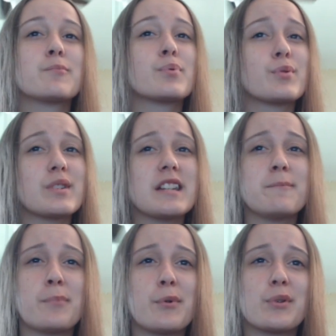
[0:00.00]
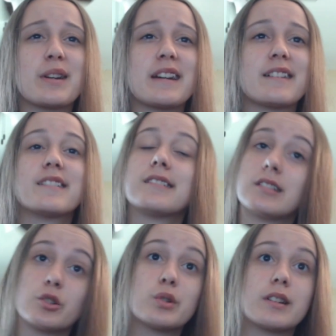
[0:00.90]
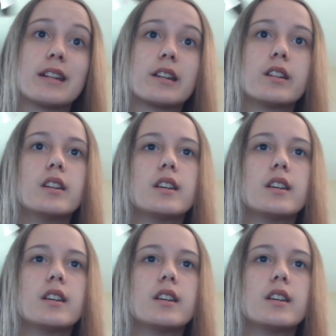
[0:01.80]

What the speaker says: pretty boring, annoying,